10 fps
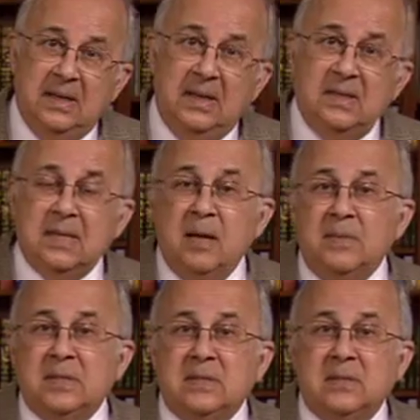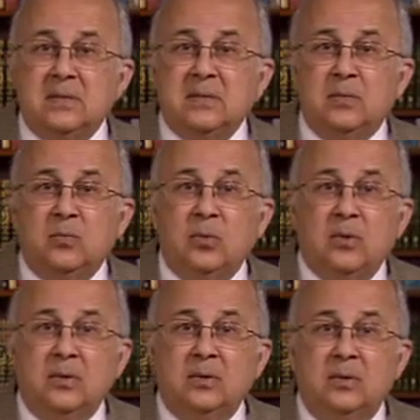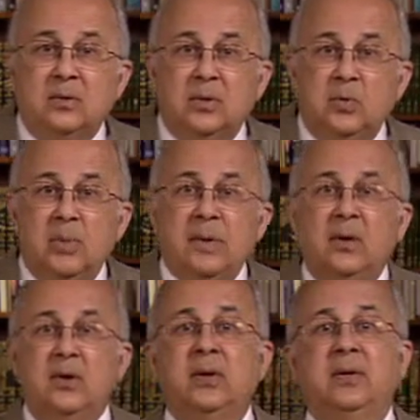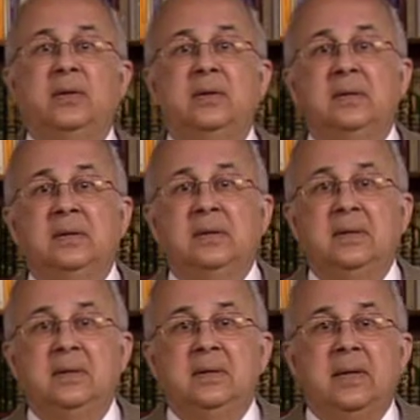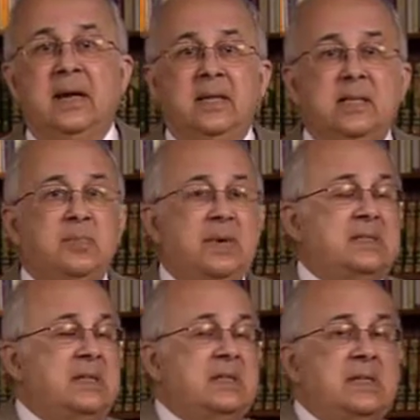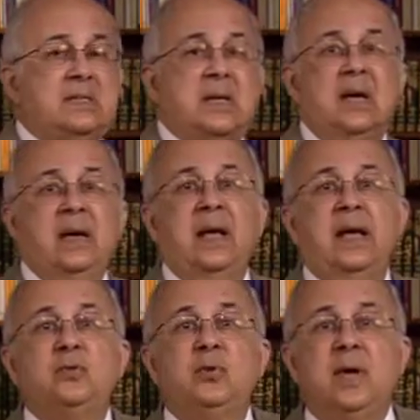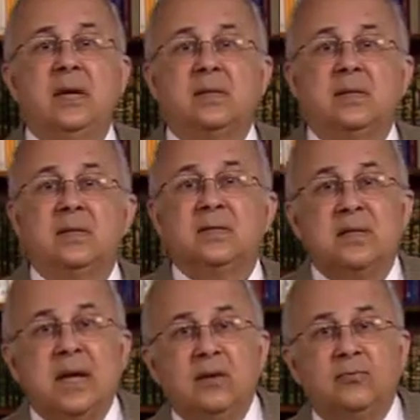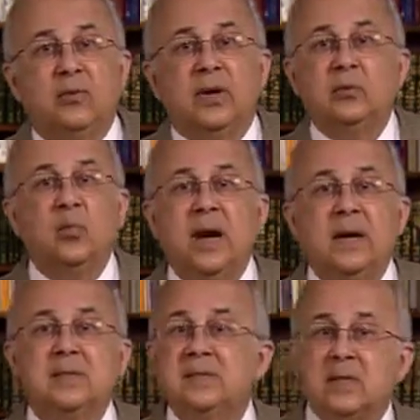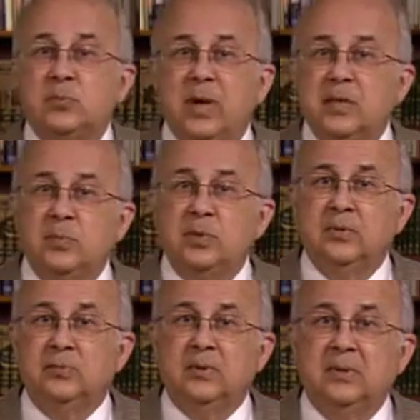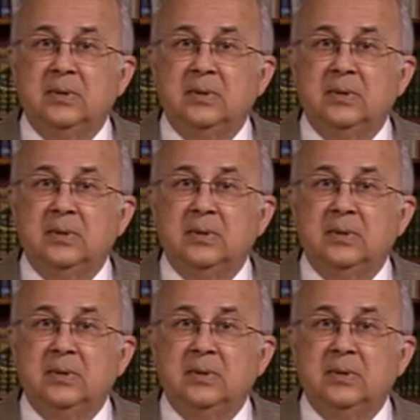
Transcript: In Nizami's world, the women learn, and his princesses are educated, skillful, and wise, as well as beautiful.